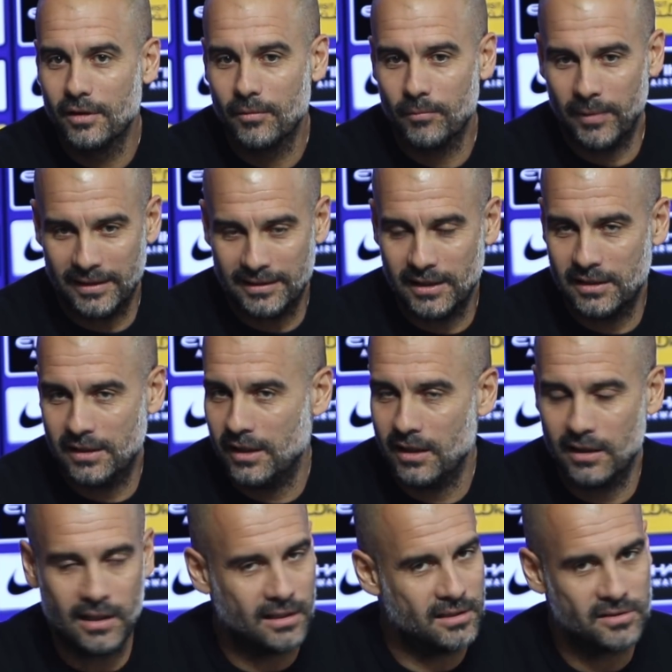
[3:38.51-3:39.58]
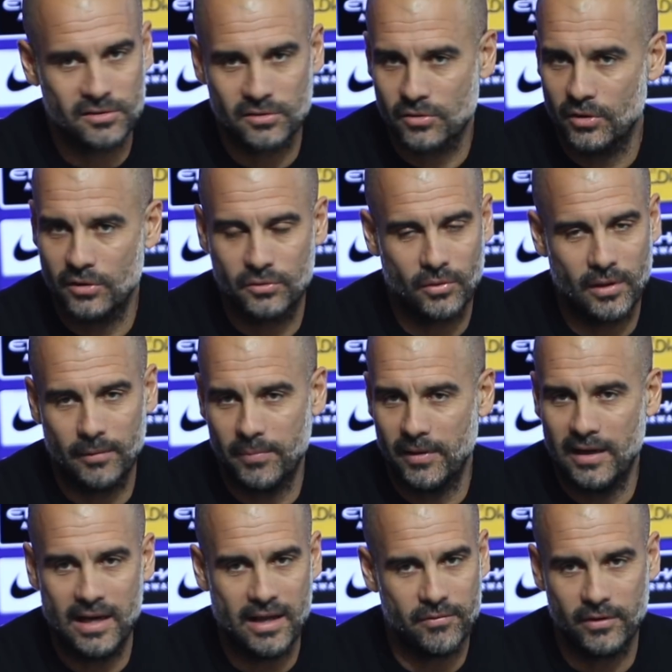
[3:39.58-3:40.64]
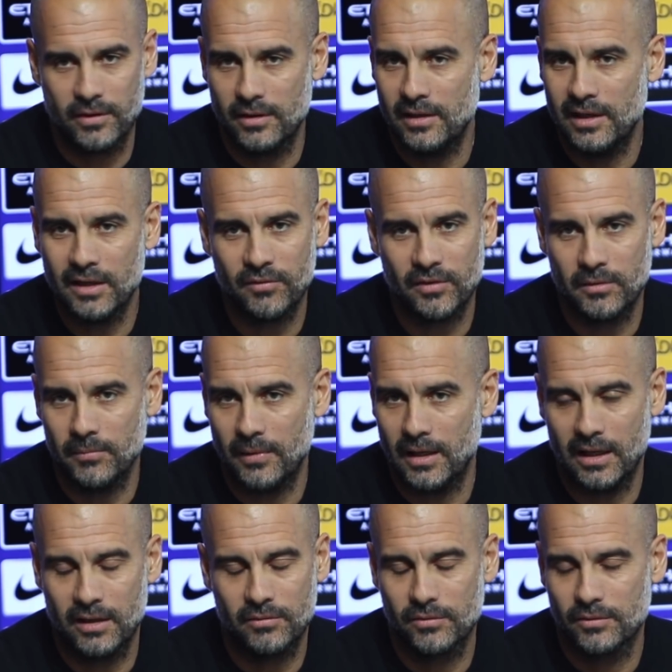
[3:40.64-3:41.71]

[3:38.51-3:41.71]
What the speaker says: But the idea that is not going to happen, never. Never in my life.